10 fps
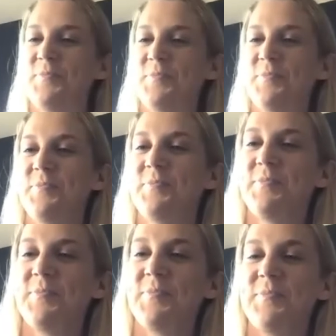
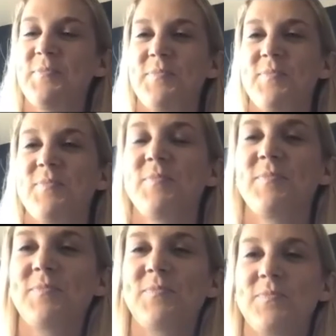
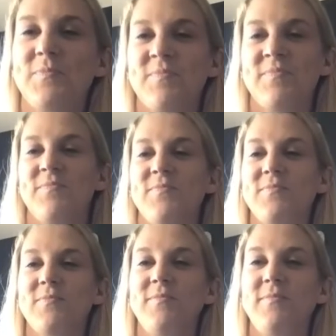
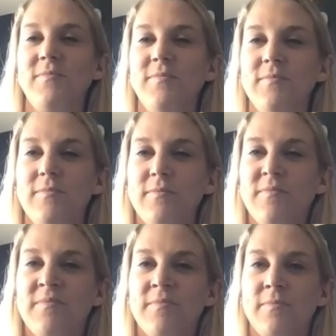
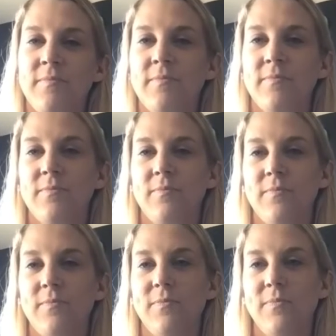
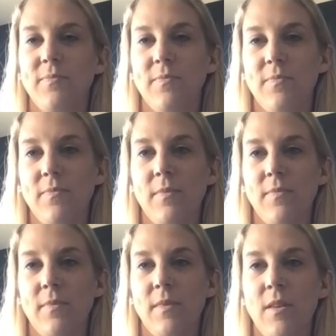
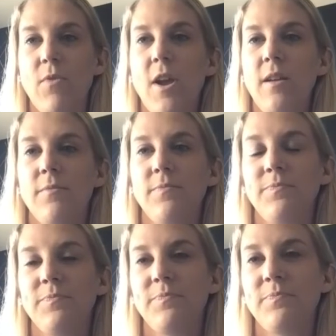
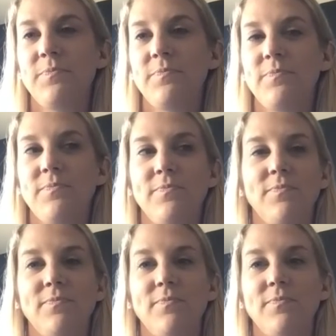
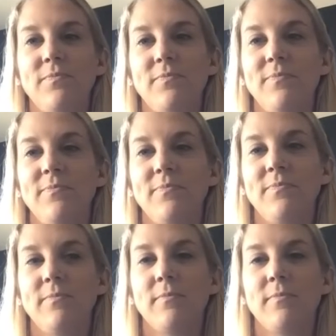(not speaking)